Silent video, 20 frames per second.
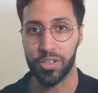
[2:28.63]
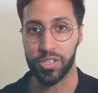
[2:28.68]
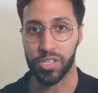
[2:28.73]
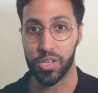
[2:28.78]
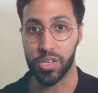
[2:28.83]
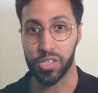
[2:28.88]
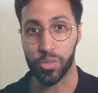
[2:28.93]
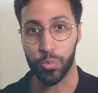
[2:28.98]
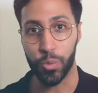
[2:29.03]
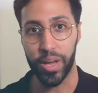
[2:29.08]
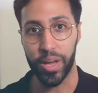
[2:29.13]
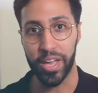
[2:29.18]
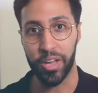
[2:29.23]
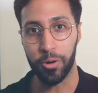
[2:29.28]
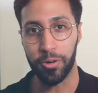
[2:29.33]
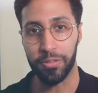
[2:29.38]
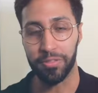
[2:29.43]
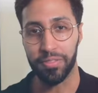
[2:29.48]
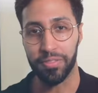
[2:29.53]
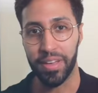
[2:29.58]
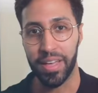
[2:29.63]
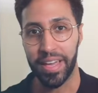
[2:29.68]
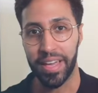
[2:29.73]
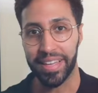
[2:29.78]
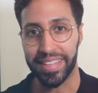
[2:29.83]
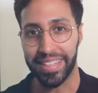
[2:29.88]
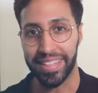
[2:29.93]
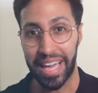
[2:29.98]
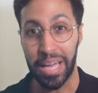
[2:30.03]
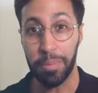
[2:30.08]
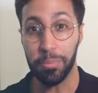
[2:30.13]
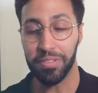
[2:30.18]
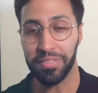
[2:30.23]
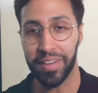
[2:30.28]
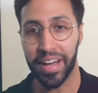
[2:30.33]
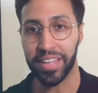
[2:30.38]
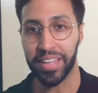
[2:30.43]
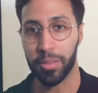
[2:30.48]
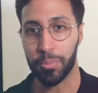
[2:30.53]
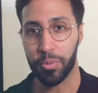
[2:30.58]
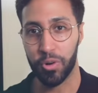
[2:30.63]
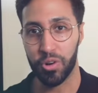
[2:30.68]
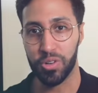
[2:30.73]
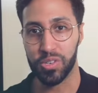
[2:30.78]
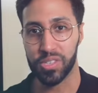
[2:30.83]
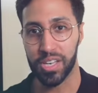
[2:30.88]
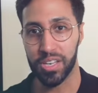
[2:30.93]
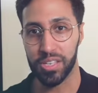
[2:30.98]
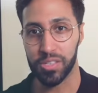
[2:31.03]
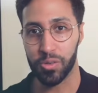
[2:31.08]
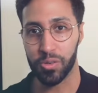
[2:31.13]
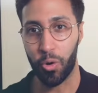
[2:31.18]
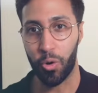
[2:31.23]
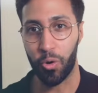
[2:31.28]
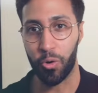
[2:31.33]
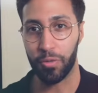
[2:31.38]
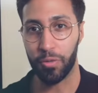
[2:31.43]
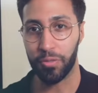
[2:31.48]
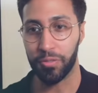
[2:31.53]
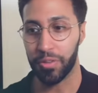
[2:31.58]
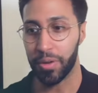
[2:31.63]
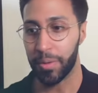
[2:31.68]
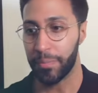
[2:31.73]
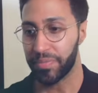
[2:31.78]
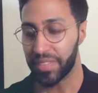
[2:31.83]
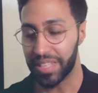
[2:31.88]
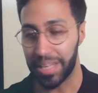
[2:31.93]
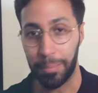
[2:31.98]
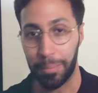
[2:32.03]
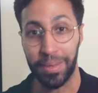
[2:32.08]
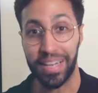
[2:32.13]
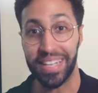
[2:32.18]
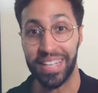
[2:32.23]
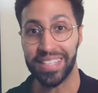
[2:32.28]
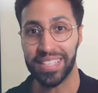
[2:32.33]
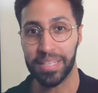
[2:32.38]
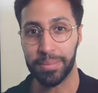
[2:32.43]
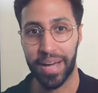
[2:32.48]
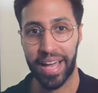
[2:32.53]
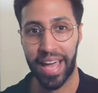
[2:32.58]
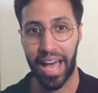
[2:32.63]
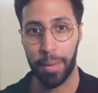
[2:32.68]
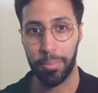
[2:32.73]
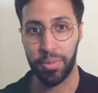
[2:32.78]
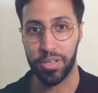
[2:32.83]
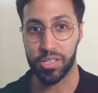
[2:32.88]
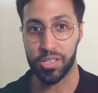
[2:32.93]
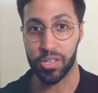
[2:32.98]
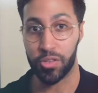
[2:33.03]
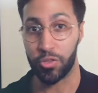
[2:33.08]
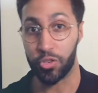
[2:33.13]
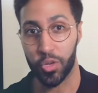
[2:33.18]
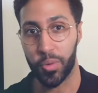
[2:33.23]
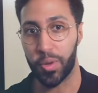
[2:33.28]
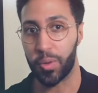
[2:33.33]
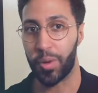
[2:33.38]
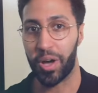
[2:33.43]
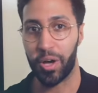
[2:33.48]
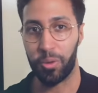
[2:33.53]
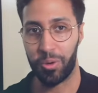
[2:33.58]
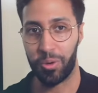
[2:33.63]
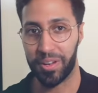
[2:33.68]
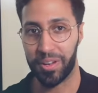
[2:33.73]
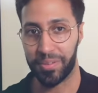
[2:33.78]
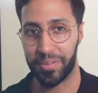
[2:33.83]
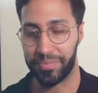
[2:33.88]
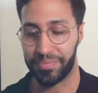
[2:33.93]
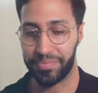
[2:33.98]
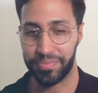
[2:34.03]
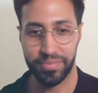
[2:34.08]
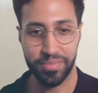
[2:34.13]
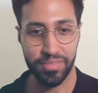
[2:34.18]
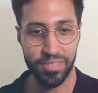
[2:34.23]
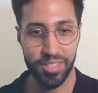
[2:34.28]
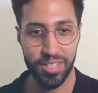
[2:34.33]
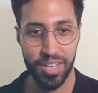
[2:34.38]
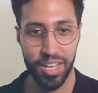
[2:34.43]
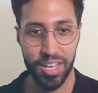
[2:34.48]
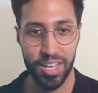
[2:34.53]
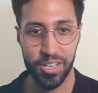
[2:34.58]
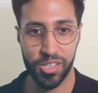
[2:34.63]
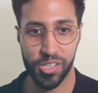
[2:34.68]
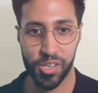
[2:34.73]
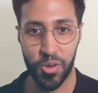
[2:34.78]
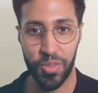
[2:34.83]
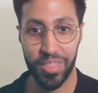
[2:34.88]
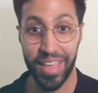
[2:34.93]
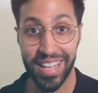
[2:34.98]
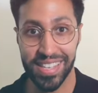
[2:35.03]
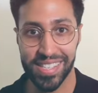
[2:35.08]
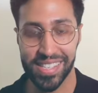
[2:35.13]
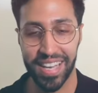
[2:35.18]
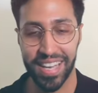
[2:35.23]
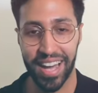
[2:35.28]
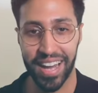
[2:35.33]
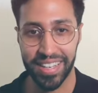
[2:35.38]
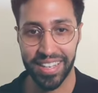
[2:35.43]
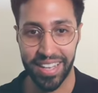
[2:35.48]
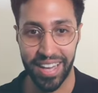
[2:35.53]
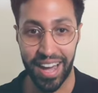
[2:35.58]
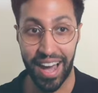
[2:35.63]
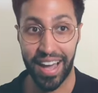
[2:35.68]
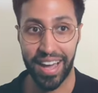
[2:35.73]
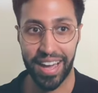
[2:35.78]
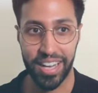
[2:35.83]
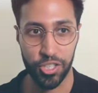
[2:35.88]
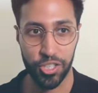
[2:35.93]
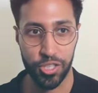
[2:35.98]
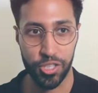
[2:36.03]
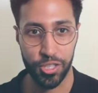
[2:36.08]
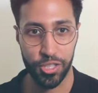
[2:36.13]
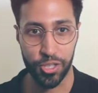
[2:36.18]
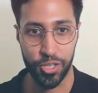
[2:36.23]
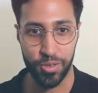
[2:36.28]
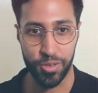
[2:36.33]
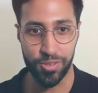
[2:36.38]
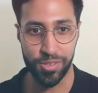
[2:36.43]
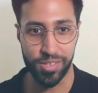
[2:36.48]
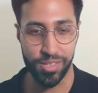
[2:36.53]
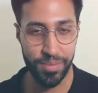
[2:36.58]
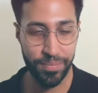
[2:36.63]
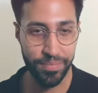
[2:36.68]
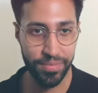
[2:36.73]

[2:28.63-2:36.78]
So as a way of gamifying the process of completing my habits and doing what I want. So that's the idea I actually chose.